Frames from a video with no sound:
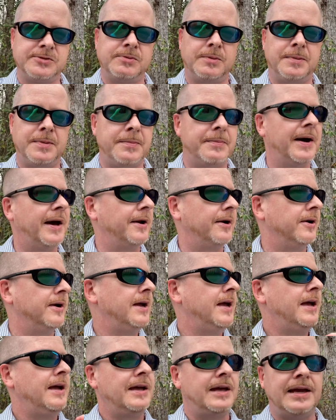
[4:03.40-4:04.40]
will be better,
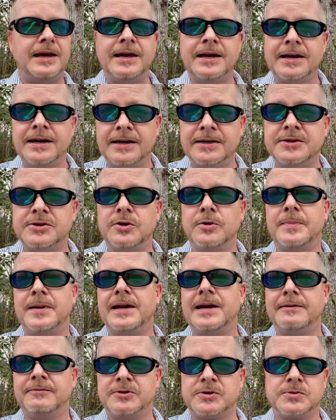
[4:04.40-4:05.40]
and your
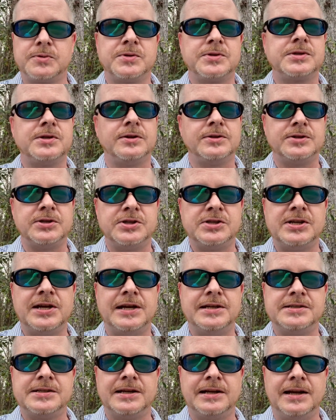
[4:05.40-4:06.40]
behaviors will start to
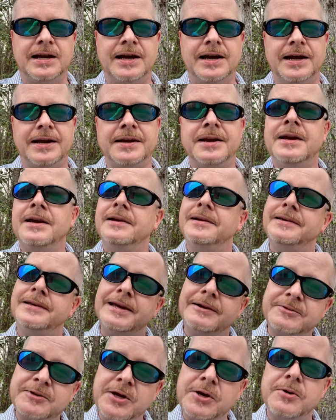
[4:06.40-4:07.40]
change in line. You
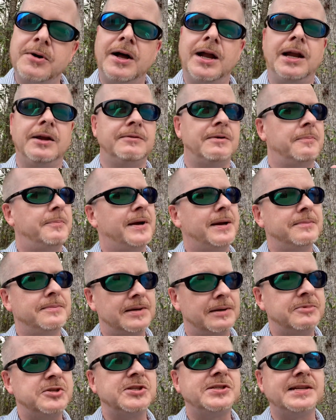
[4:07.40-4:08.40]
have to do all of it, but
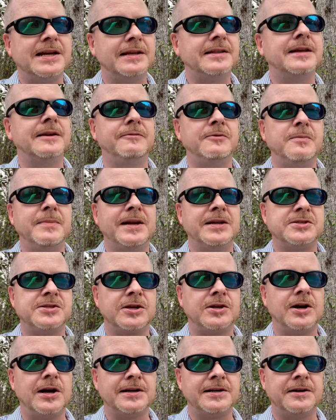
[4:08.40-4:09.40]
I'm just saying that if you manage the
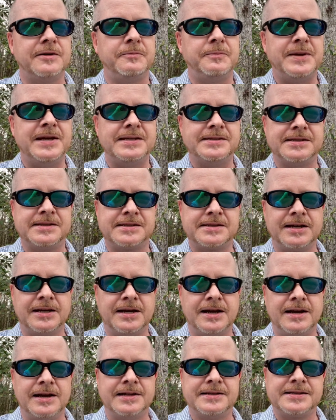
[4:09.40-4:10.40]
cognitive piece, it's
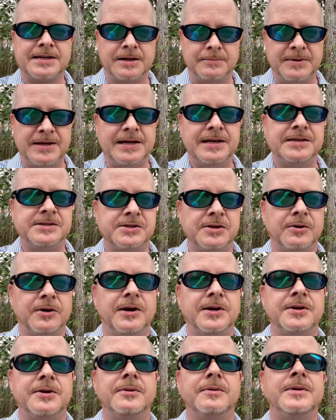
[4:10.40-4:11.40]
gonna be easier
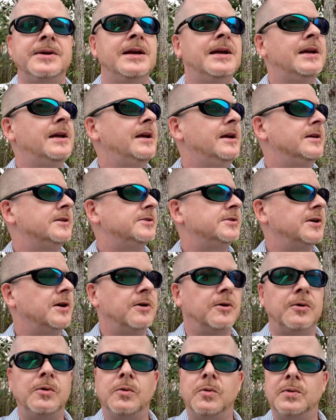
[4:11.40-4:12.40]
on you.
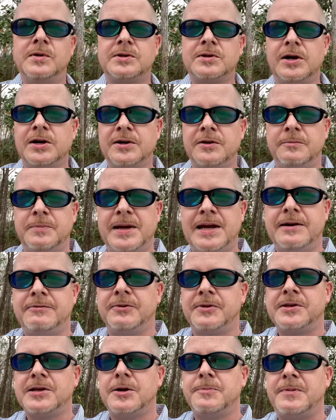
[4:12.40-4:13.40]
So with cognitive
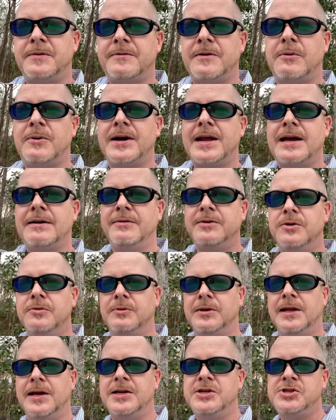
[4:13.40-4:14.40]
behavioral therapy, if I want to have a new
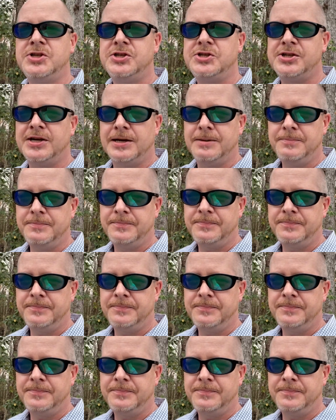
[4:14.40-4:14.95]
relationship,